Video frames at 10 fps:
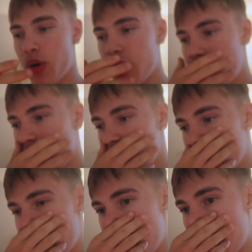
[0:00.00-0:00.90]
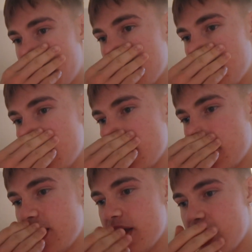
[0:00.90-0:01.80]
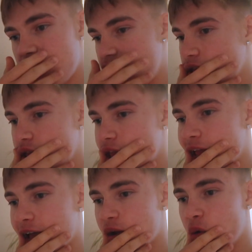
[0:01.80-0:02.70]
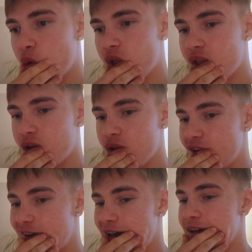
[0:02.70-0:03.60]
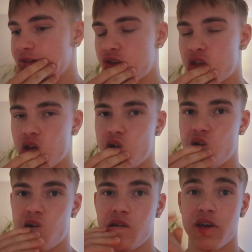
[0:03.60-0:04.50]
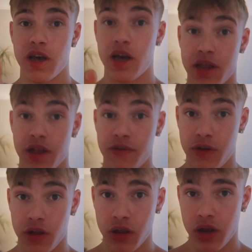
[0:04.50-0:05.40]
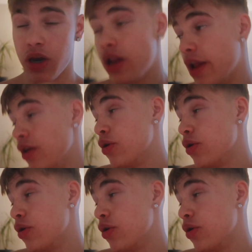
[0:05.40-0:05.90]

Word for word: you want to, and it's just like really good to have. So I definitely need a